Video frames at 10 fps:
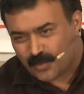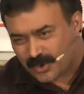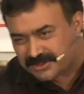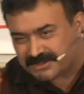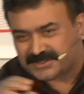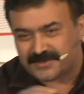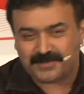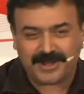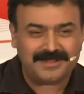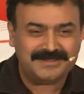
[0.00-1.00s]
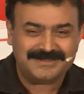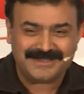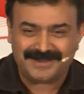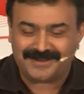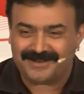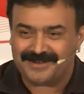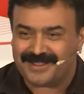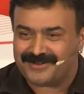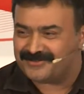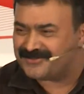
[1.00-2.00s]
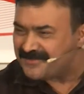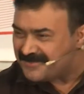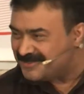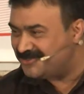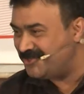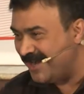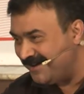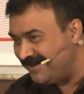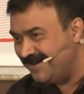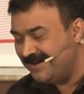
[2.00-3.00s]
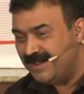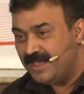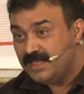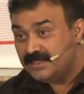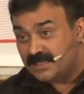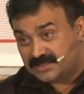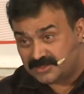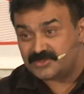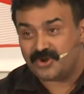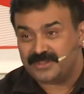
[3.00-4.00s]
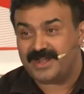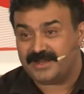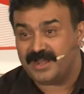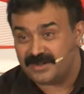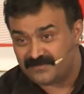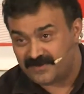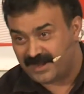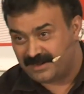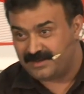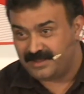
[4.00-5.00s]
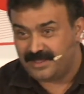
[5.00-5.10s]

washes the plants a little, and you sort of is gentle. This is not that kind of rain.